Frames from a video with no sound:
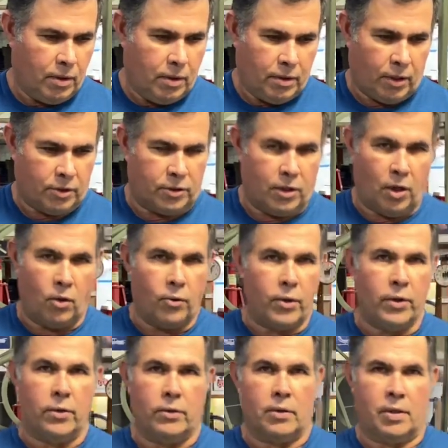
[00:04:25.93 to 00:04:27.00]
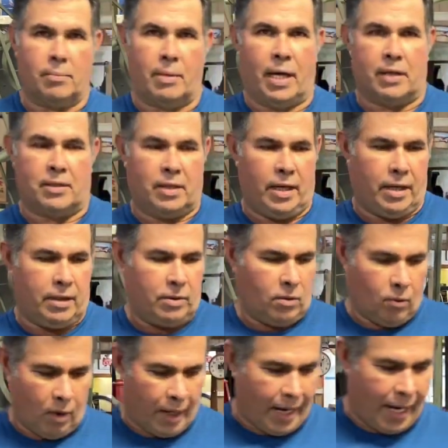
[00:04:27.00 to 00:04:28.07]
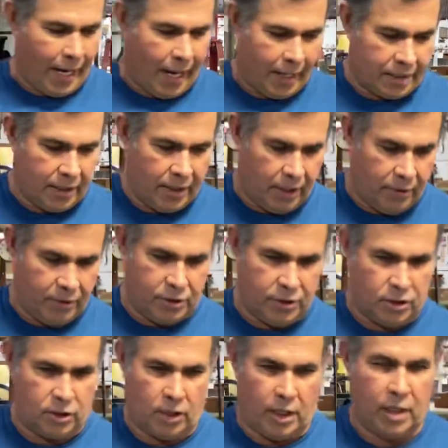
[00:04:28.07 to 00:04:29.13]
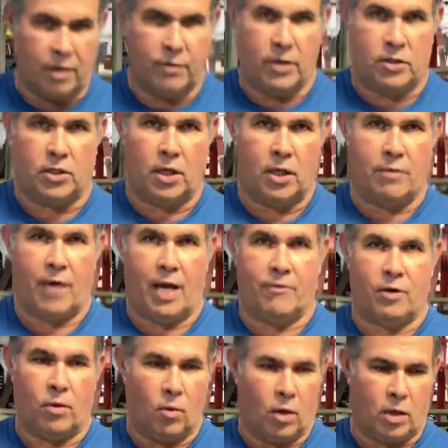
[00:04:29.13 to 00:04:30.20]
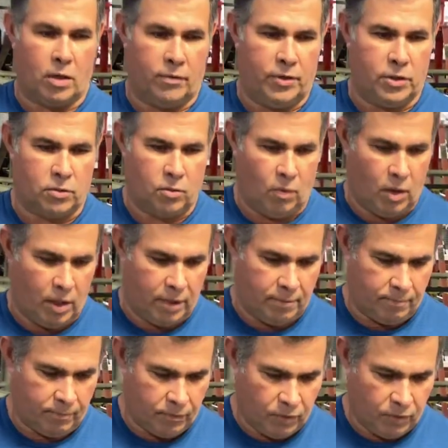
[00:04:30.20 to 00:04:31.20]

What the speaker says: There's no rule about that. What I like to do is just think of yourself having to work on this wing.